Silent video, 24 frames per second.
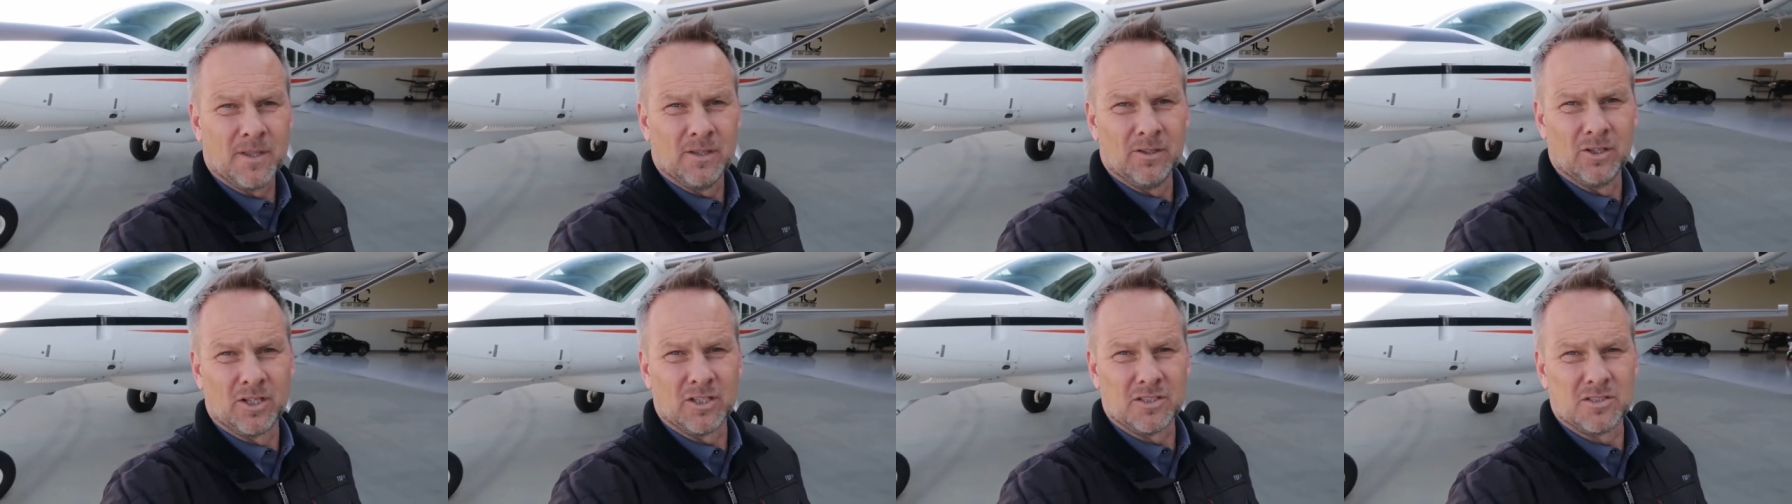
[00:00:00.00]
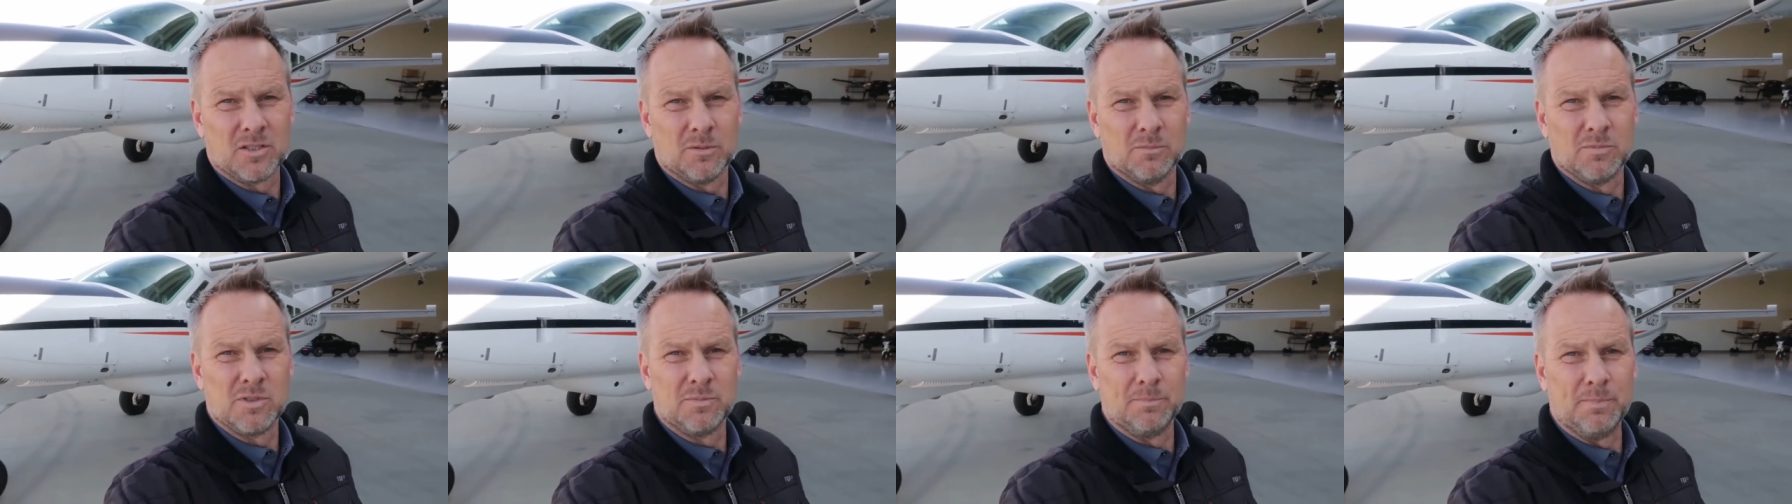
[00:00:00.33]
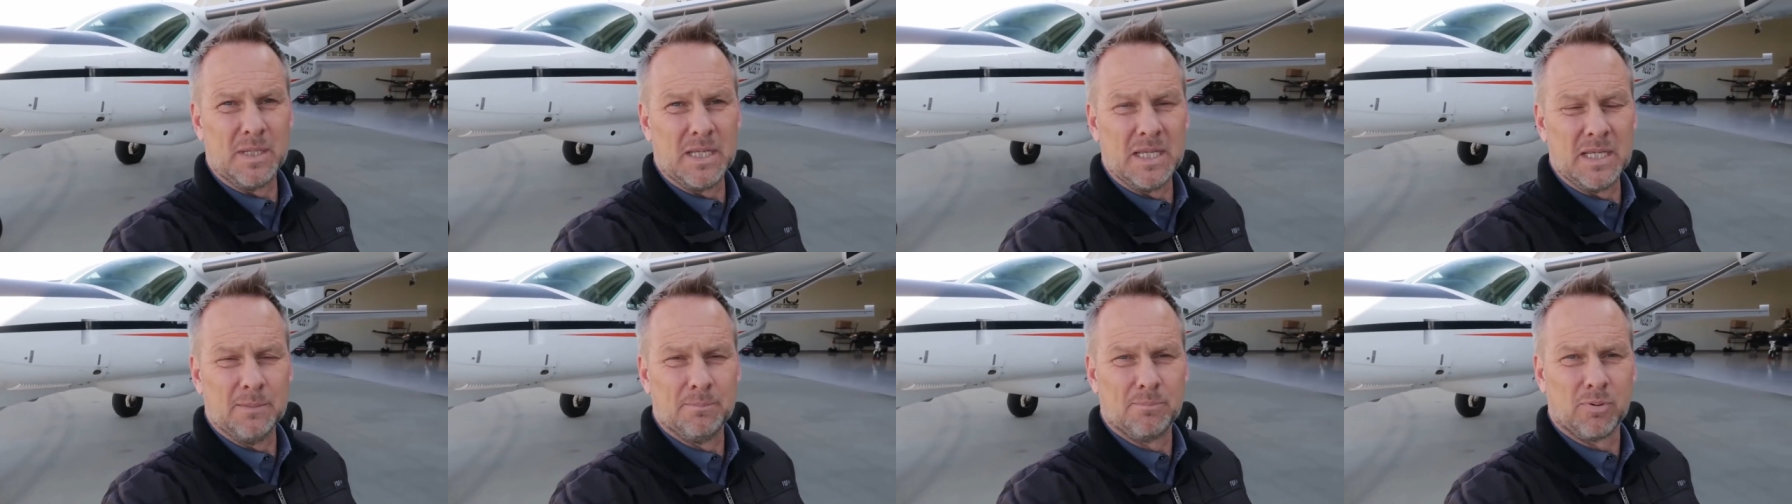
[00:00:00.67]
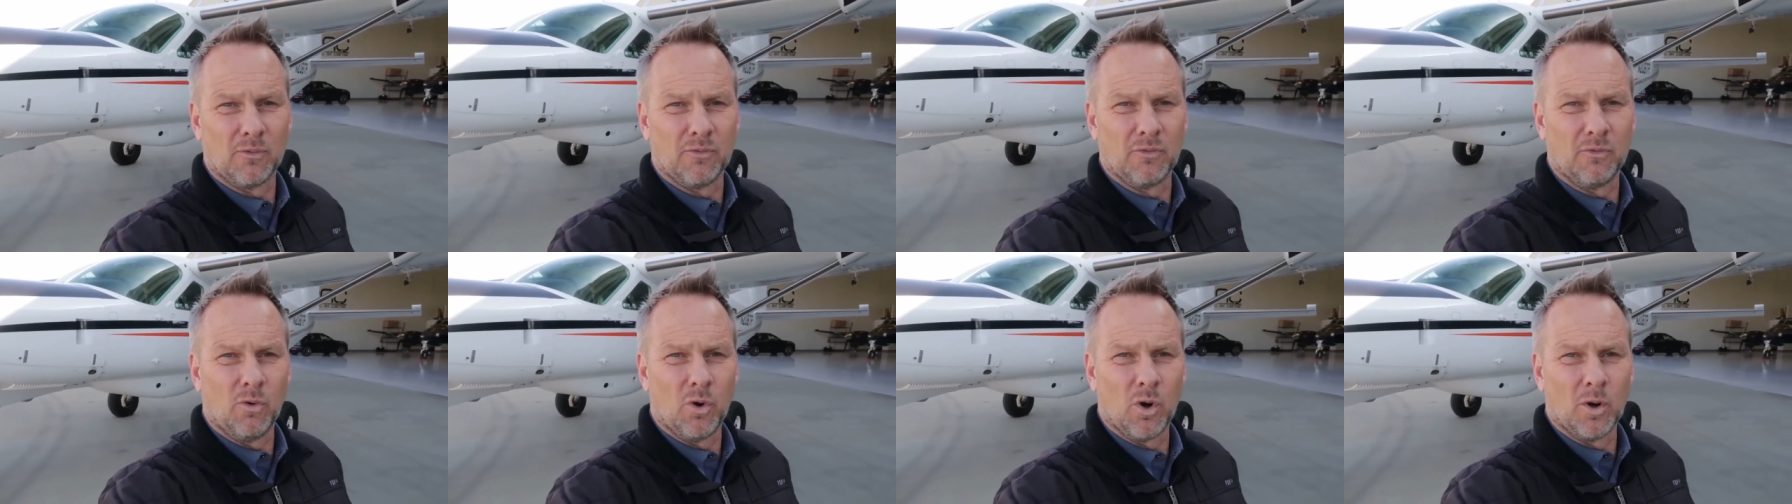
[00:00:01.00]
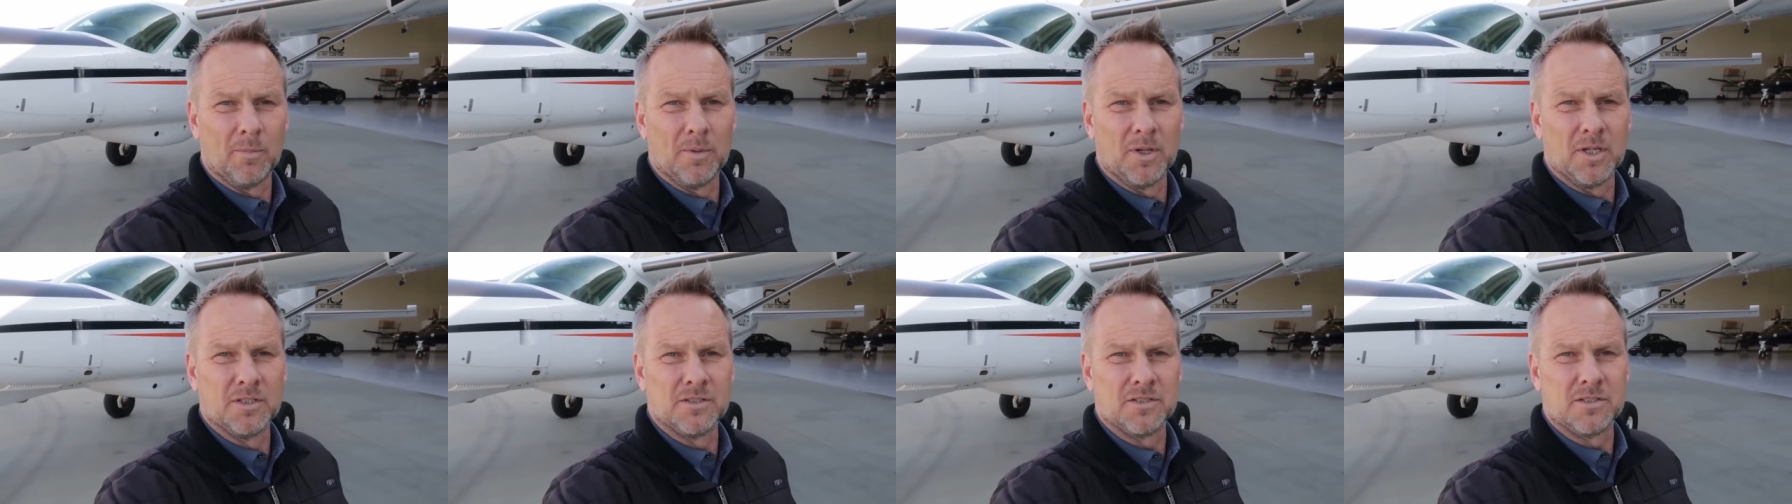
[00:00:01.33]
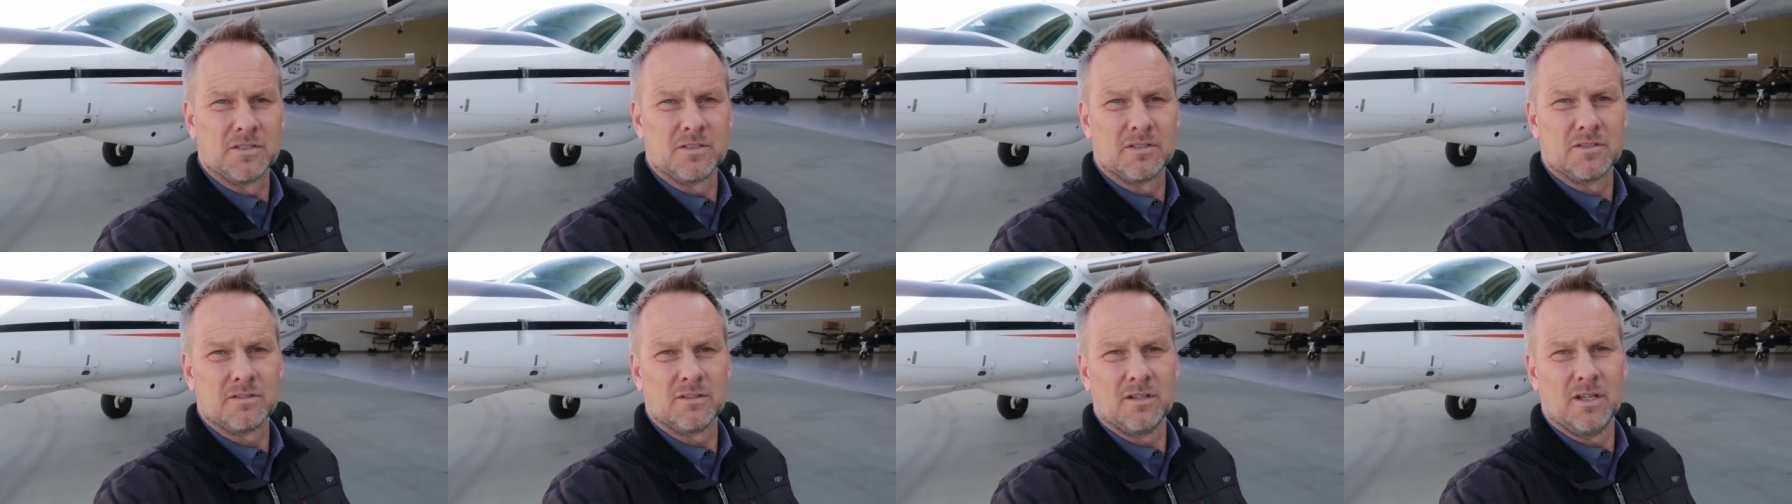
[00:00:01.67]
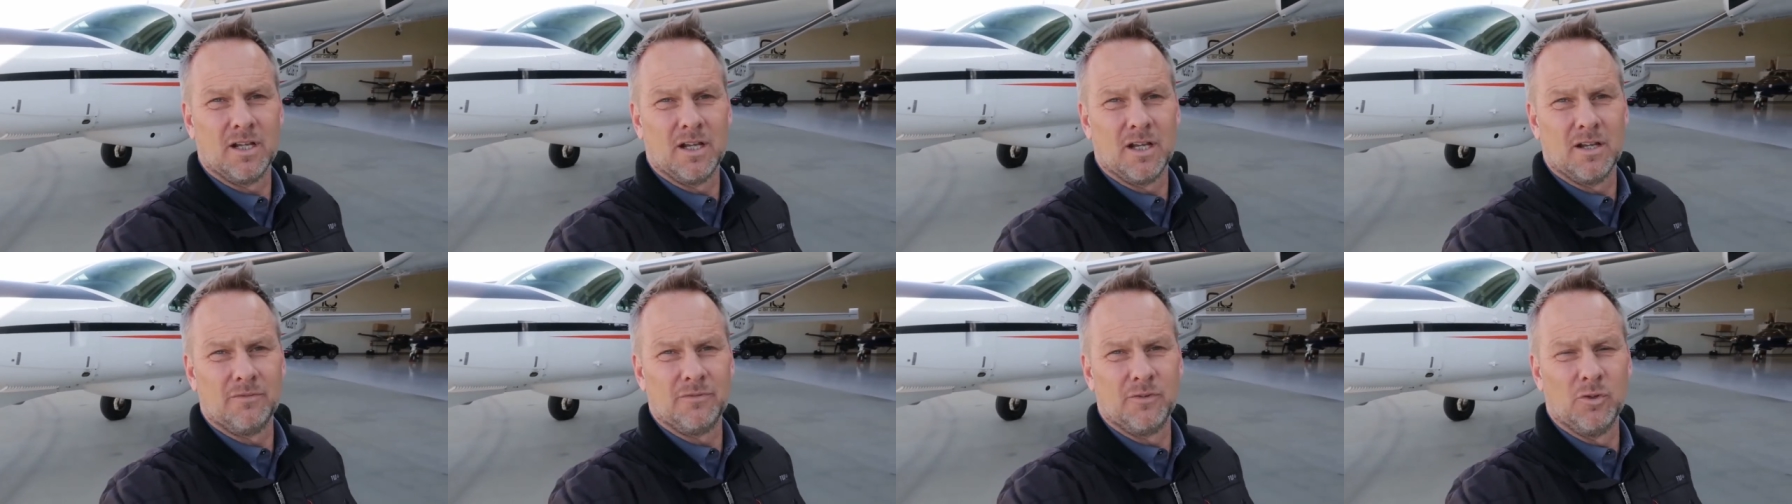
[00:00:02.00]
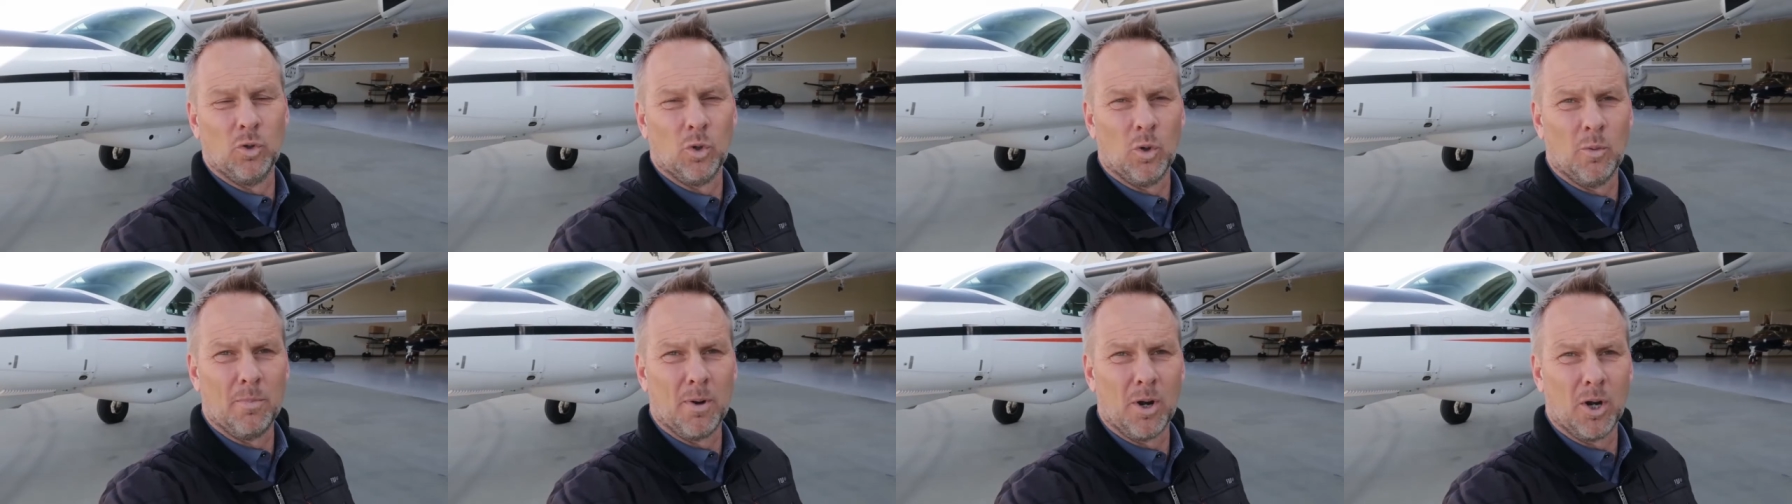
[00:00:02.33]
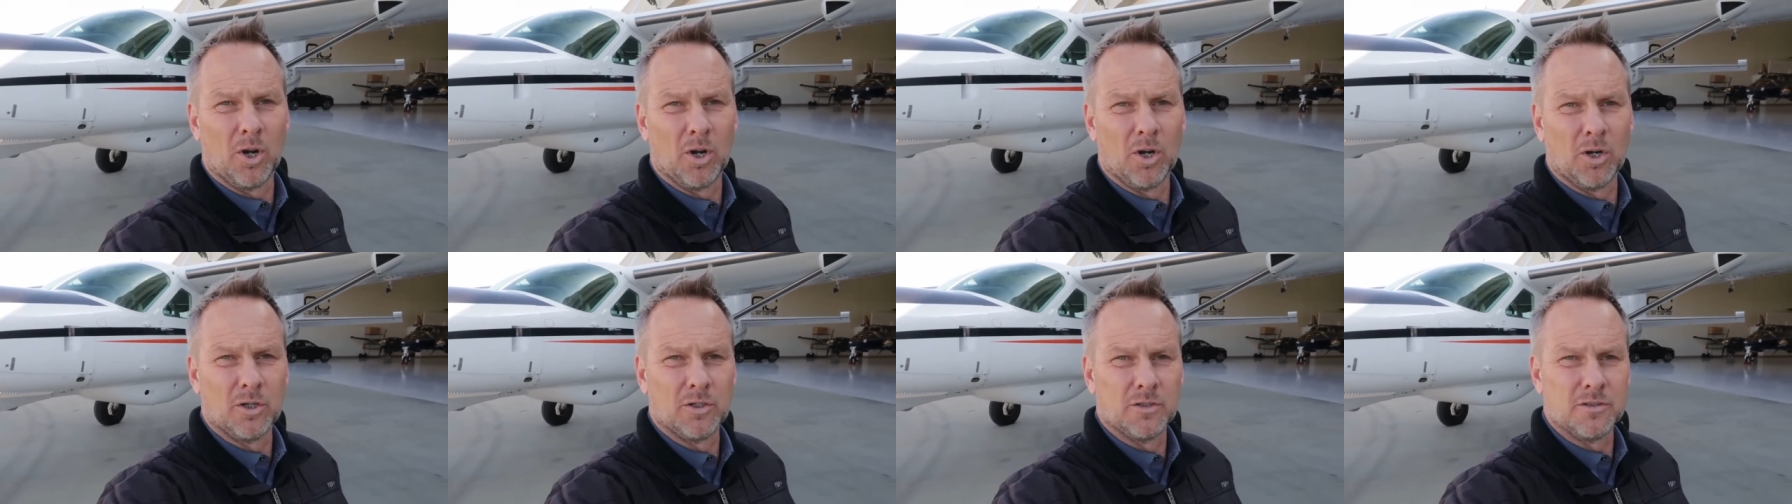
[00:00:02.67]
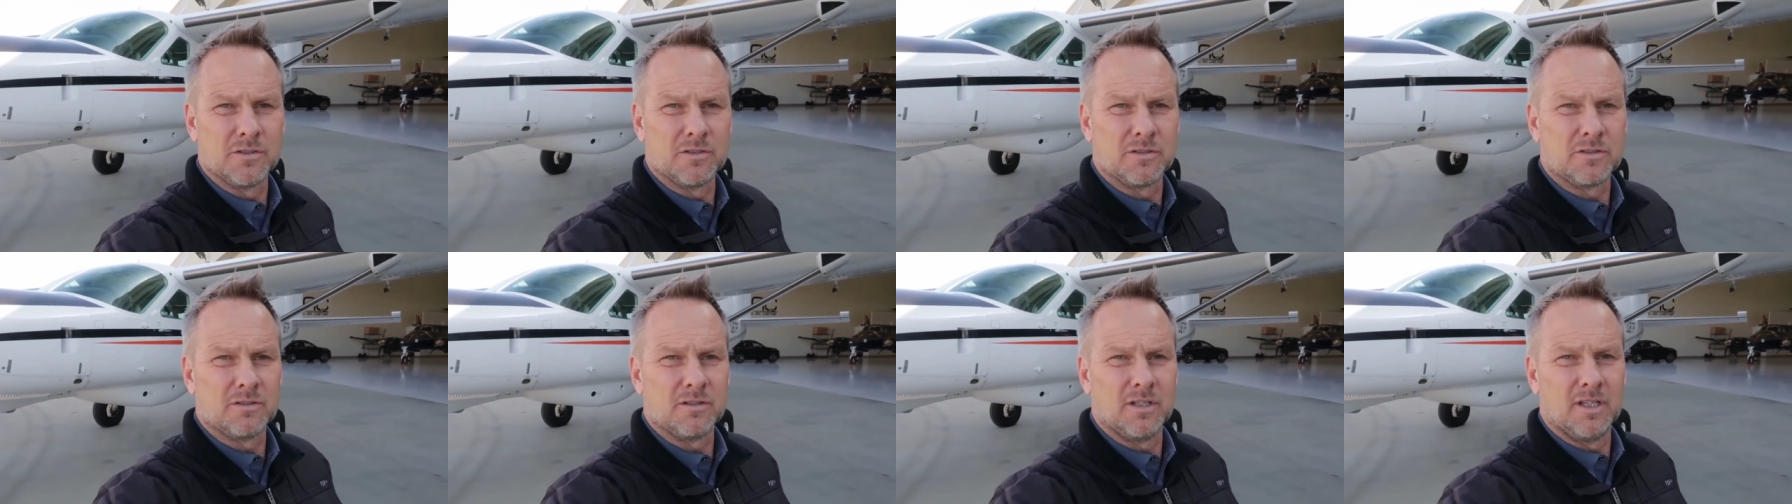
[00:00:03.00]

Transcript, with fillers: look at some speed, performance, uh, fuel burns,